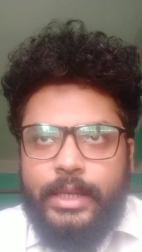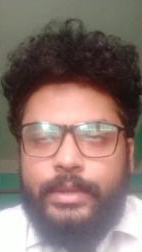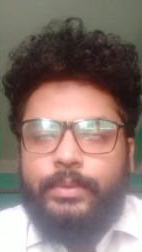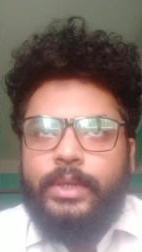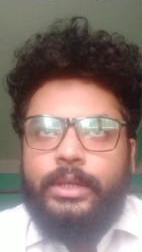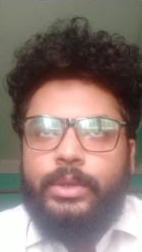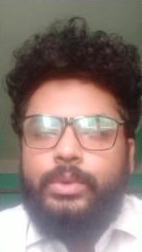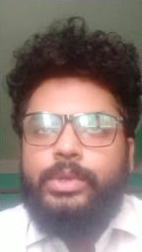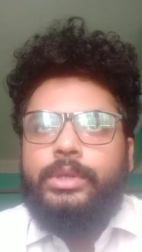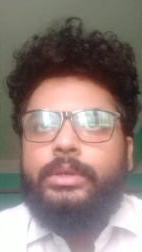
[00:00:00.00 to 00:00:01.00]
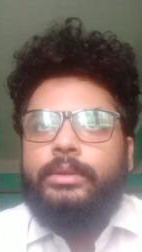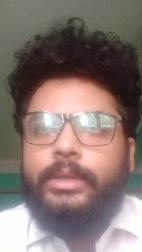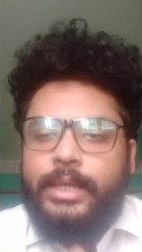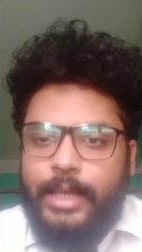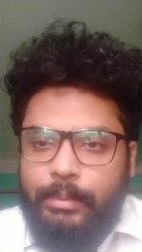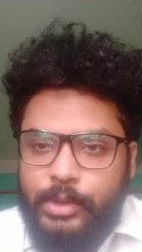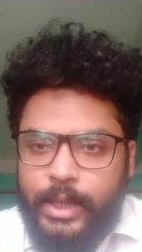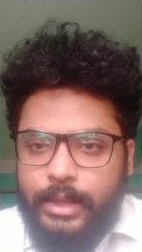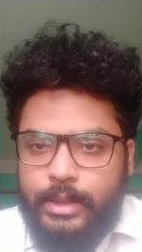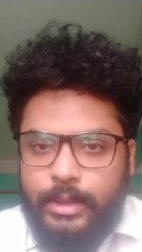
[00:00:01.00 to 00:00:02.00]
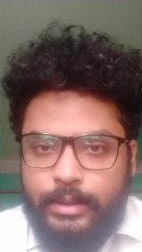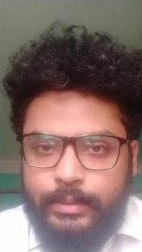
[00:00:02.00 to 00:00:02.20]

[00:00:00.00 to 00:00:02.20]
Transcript: tense we use the subject